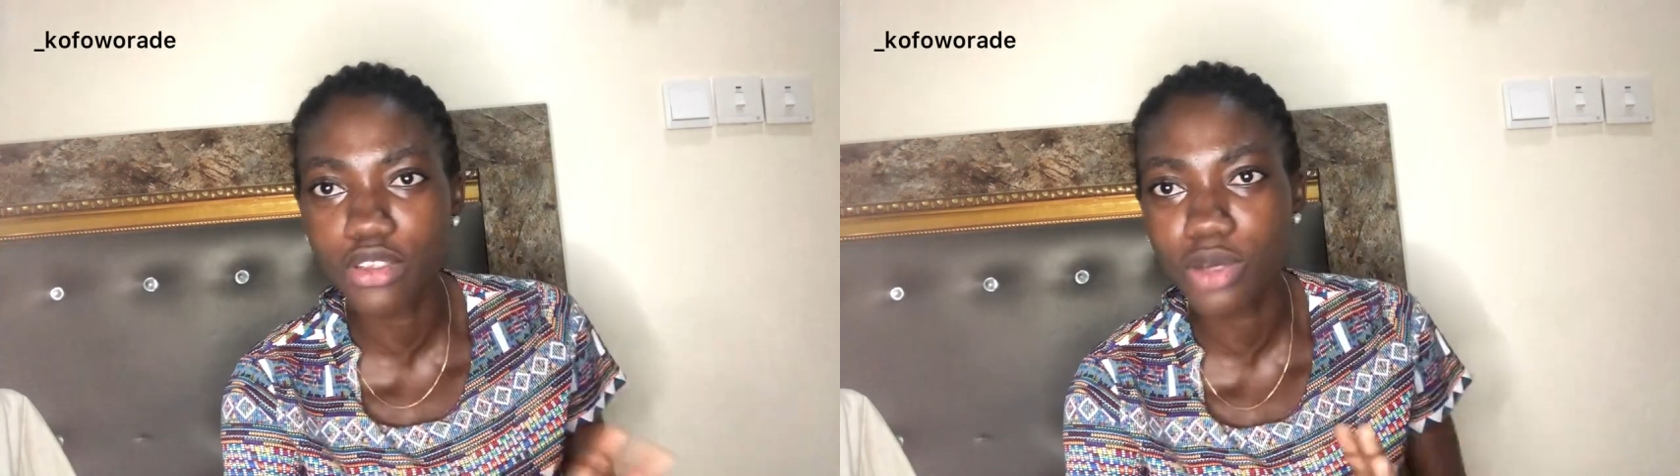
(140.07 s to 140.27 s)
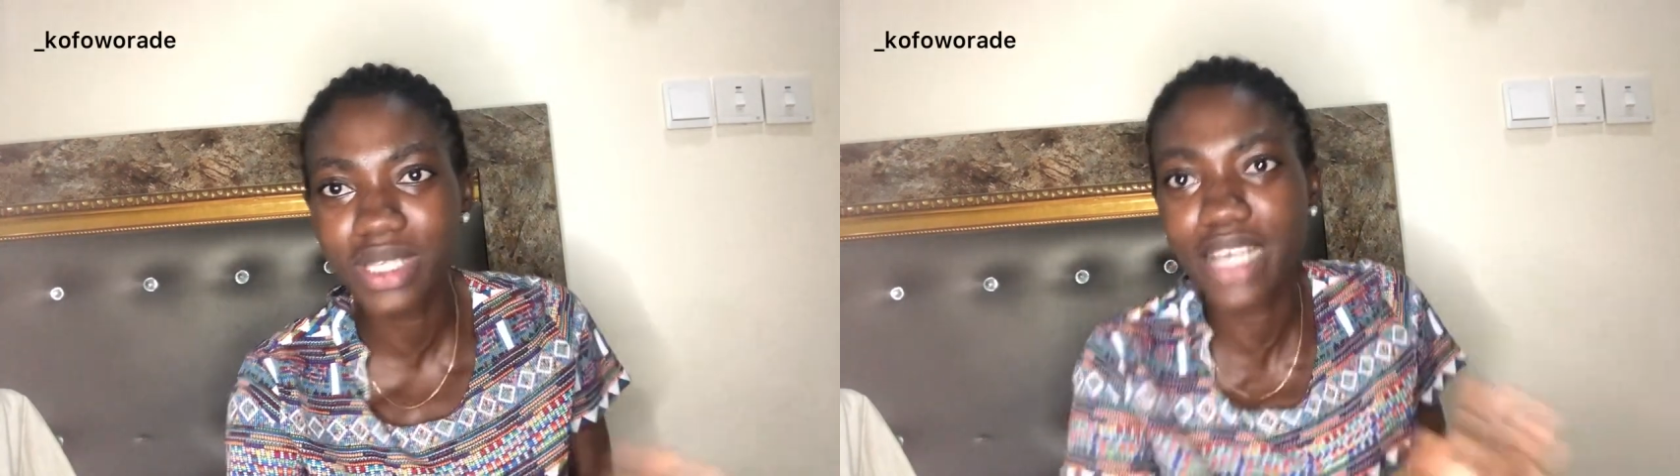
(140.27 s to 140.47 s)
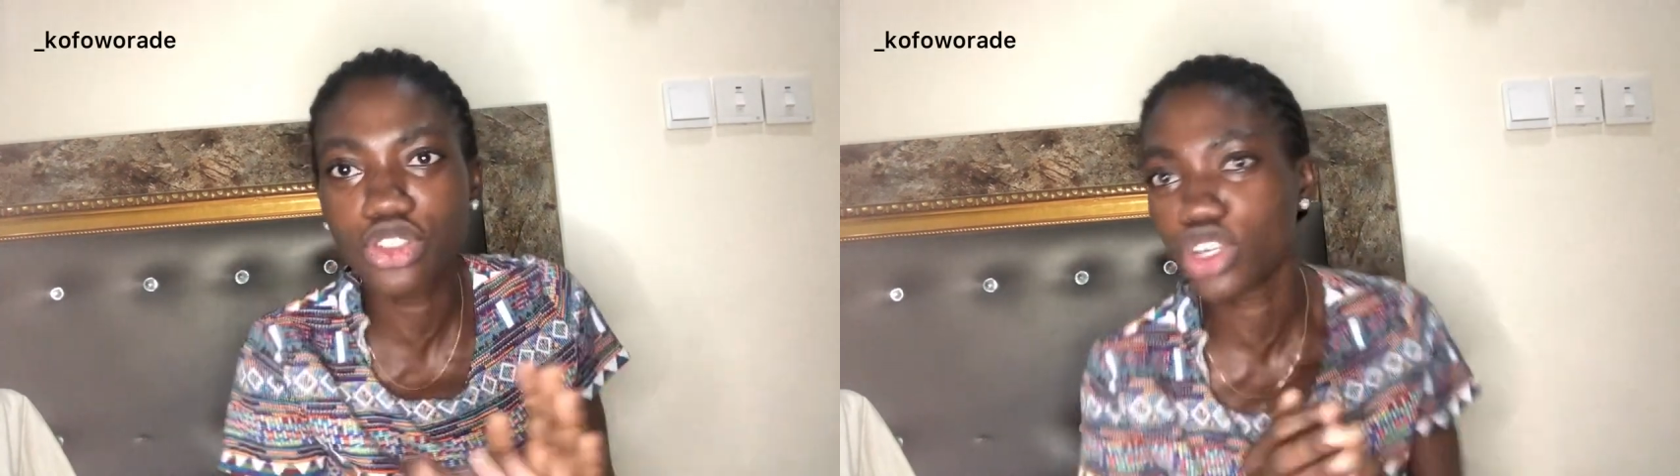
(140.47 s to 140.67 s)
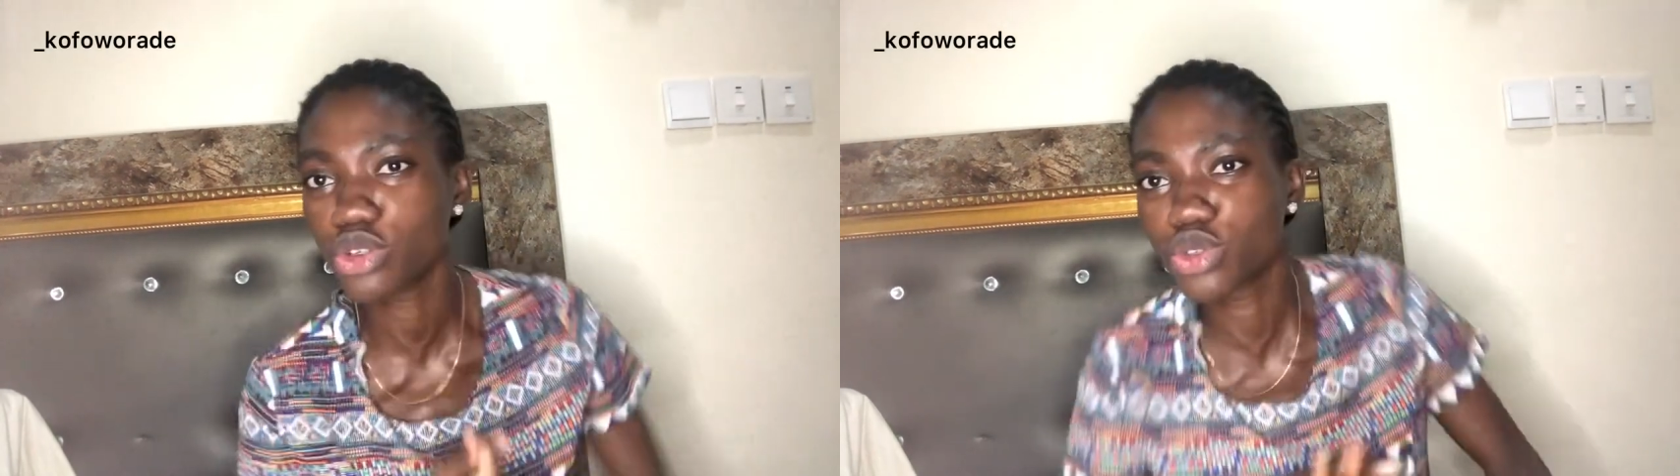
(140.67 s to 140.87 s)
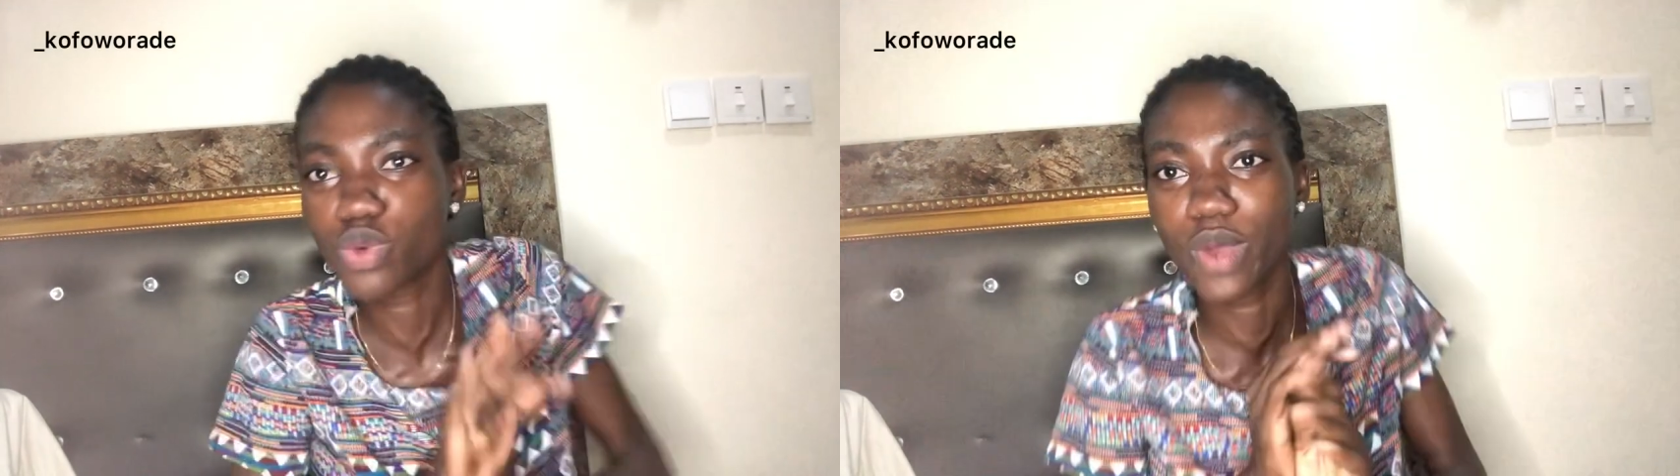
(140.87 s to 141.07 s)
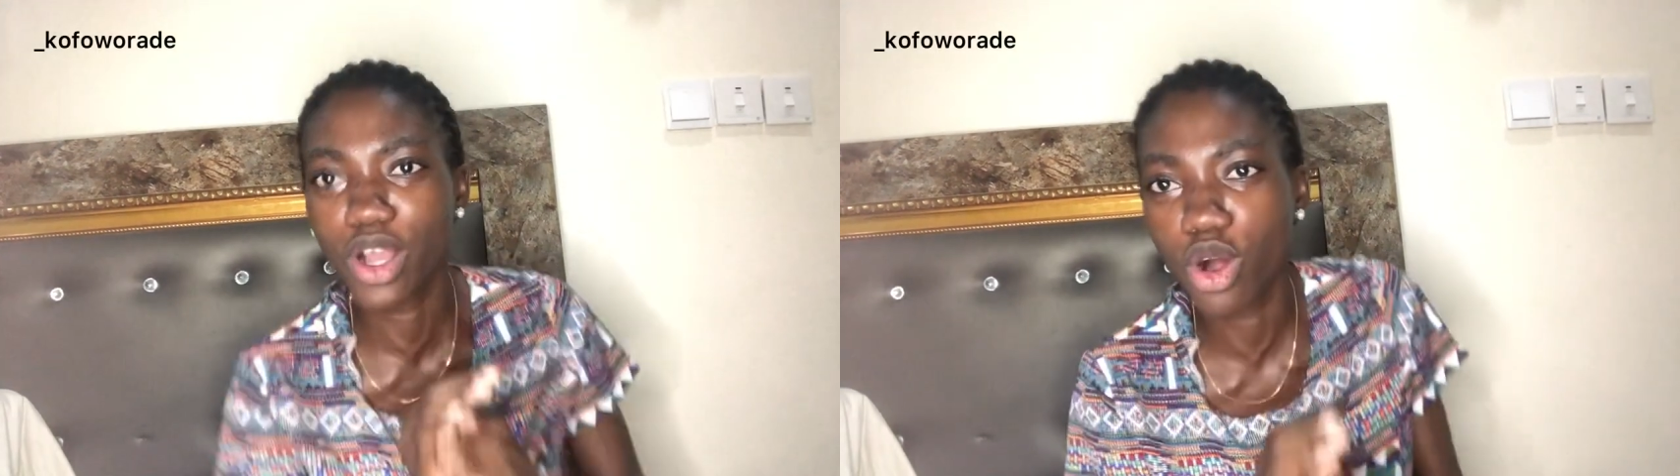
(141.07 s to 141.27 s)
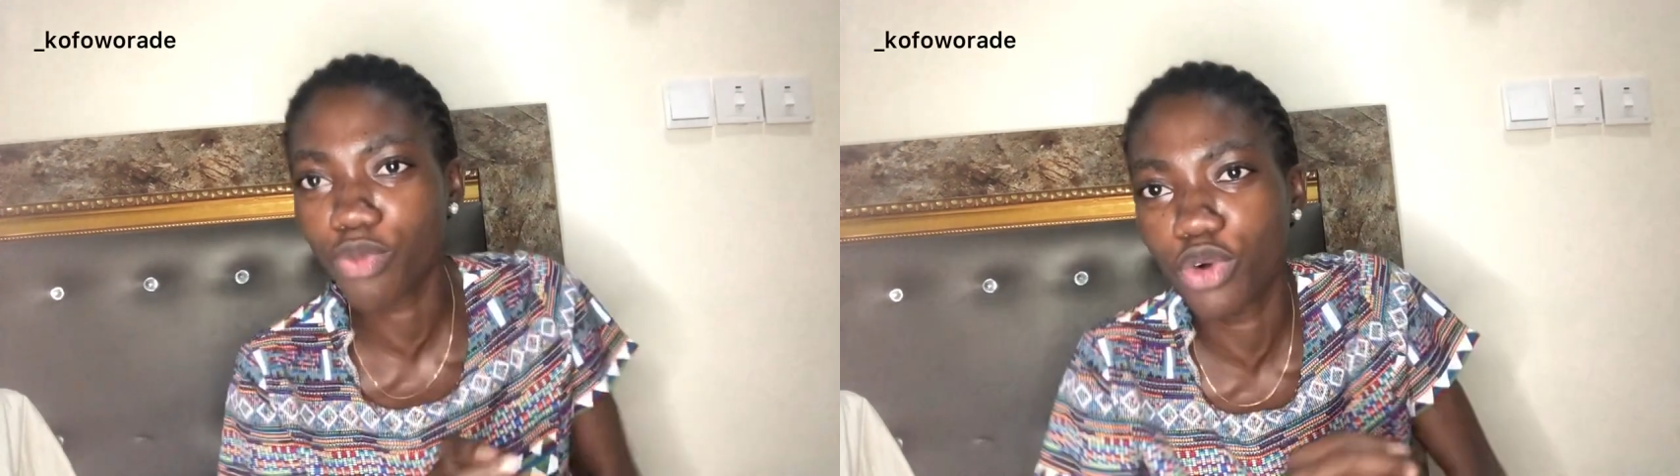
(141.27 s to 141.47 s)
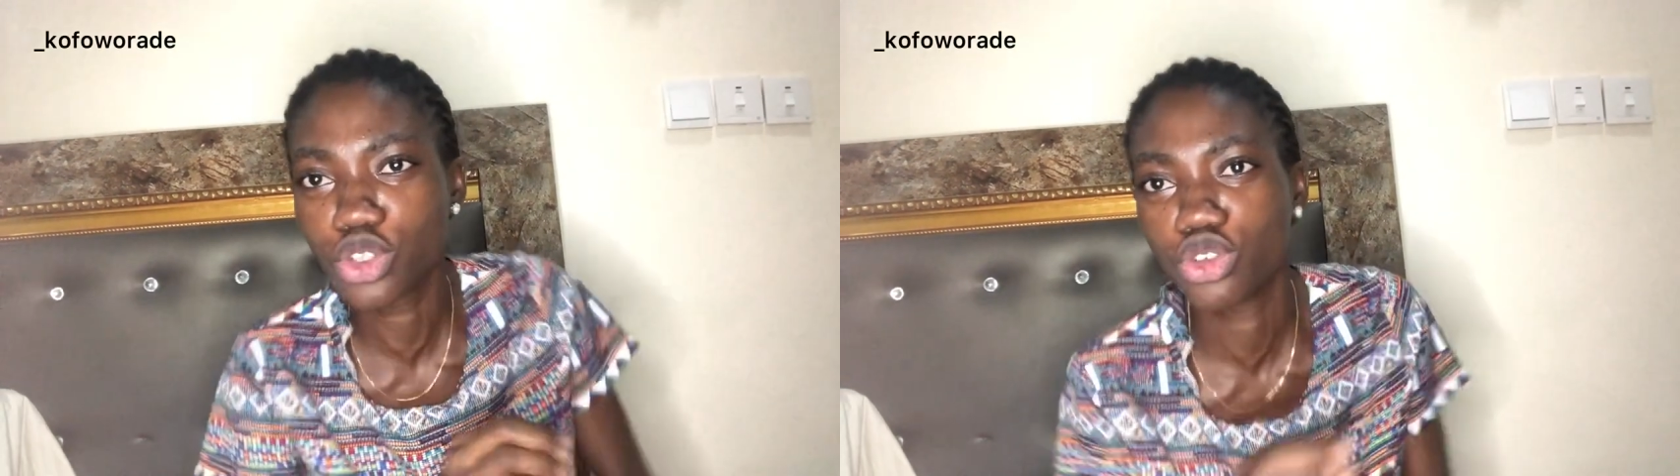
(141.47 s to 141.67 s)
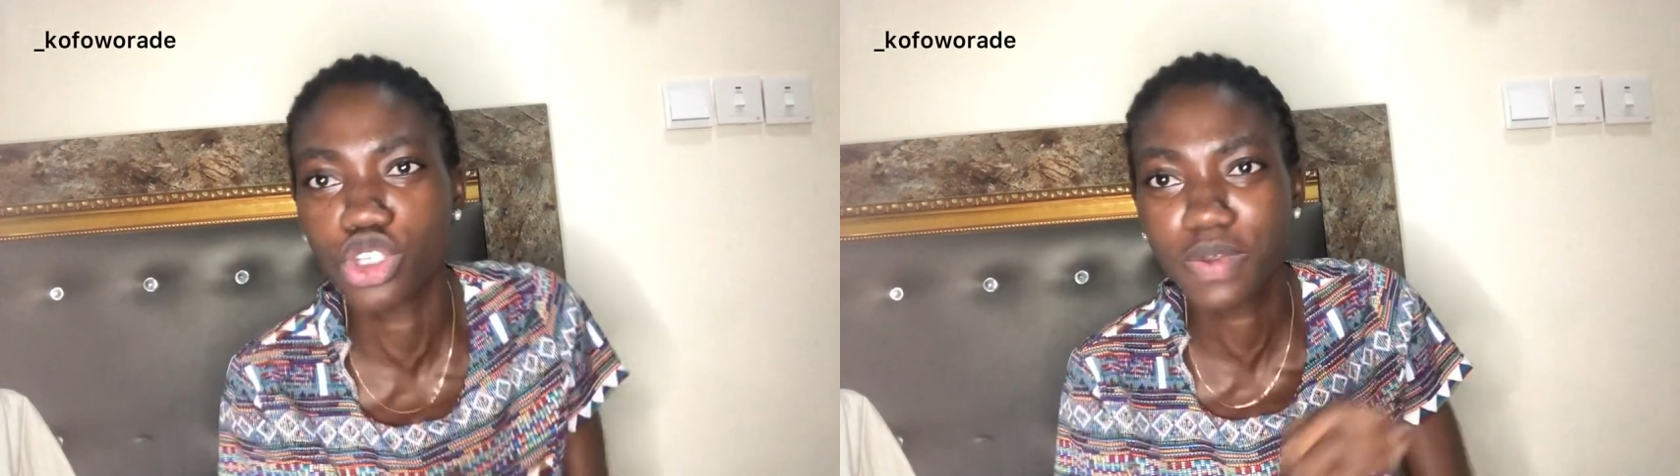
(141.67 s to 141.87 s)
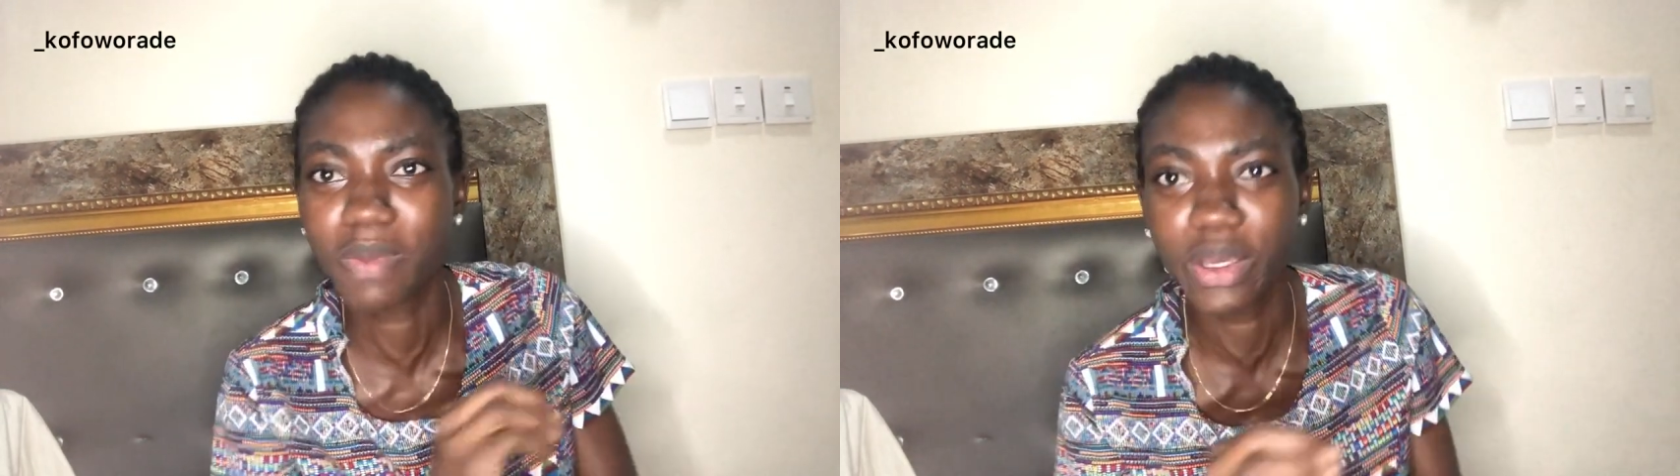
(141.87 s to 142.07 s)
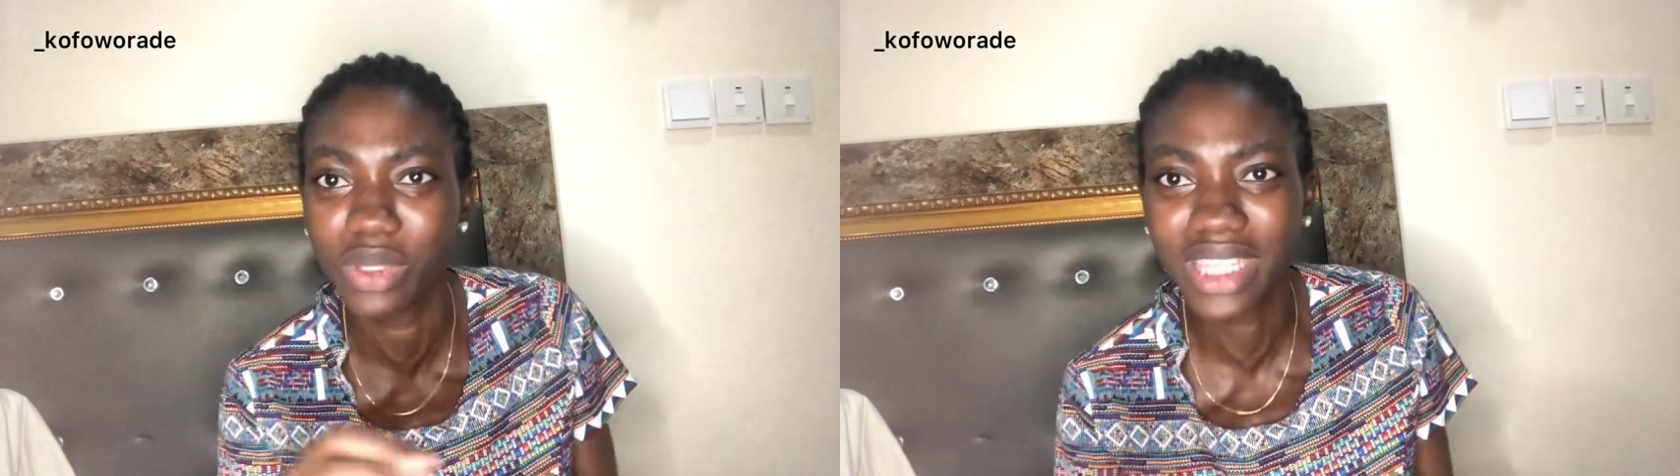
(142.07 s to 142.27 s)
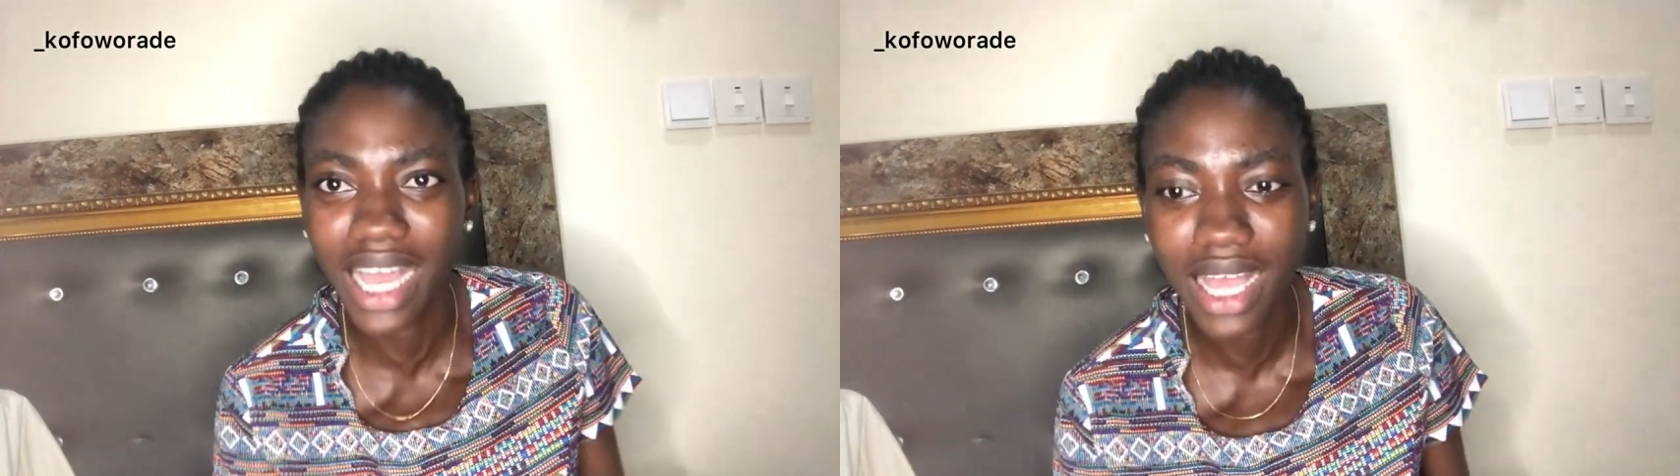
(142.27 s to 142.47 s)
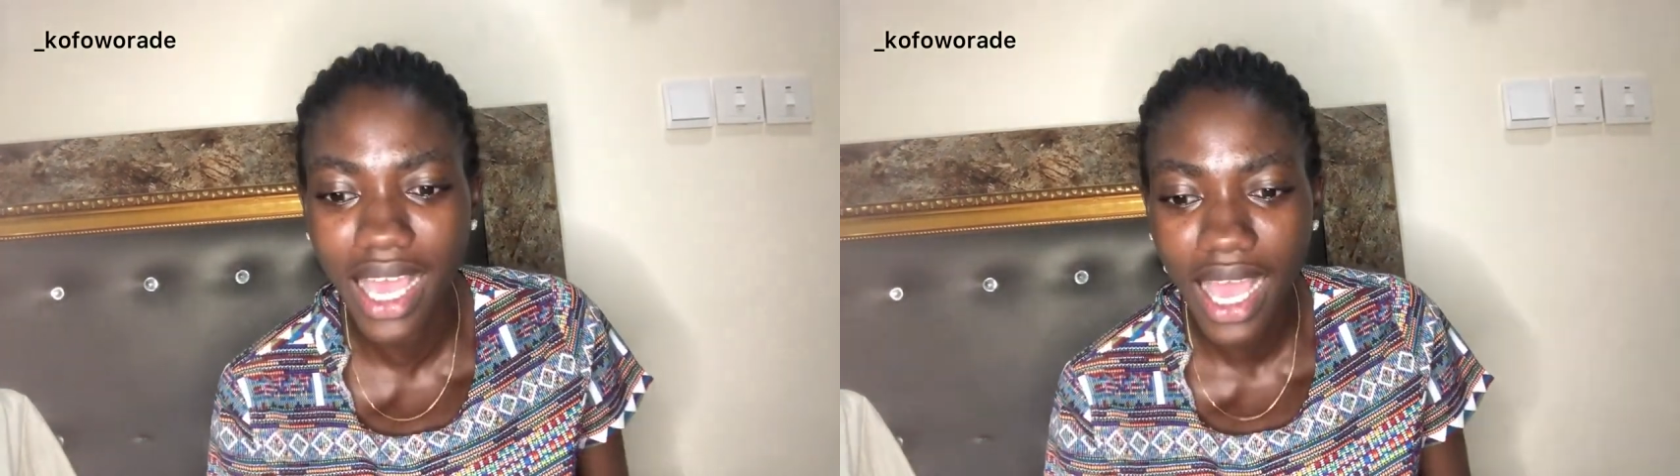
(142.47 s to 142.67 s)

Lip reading: sometimes she just wants to wake up for it to just play with her.